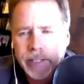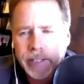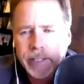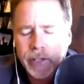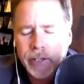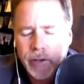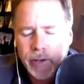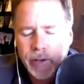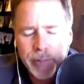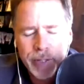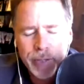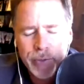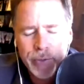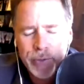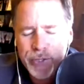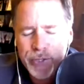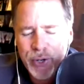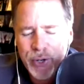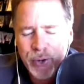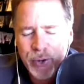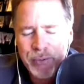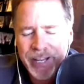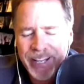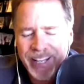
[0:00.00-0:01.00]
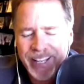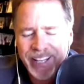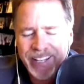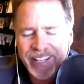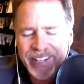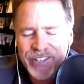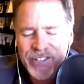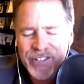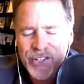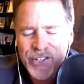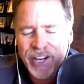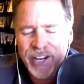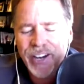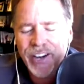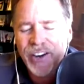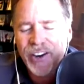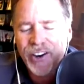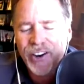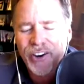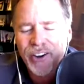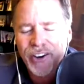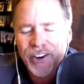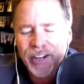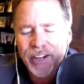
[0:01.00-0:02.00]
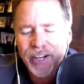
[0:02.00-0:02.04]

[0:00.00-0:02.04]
There's so many I could share.